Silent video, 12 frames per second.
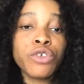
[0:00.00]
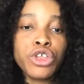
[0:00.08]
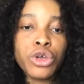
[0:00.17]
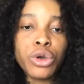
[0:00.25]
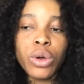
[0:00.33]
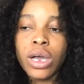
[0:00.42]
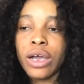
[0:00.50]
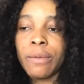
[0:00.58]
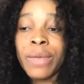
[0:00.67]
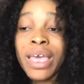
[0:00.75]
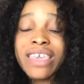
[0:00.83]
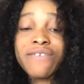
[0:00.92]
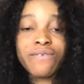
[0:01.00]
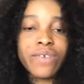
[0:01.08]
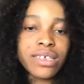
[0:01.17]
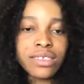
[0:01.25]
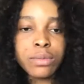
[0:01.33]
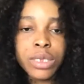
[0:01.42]

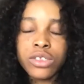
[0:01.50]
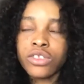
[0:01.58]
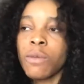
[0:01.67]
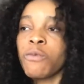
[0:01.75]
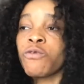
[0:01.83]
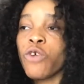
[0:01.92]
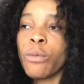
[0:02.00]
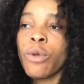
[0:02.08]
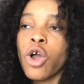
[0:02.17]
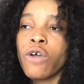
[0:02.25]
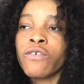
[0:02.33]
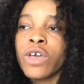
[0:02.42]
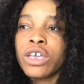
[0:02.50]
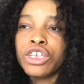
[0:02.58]
investment, some form of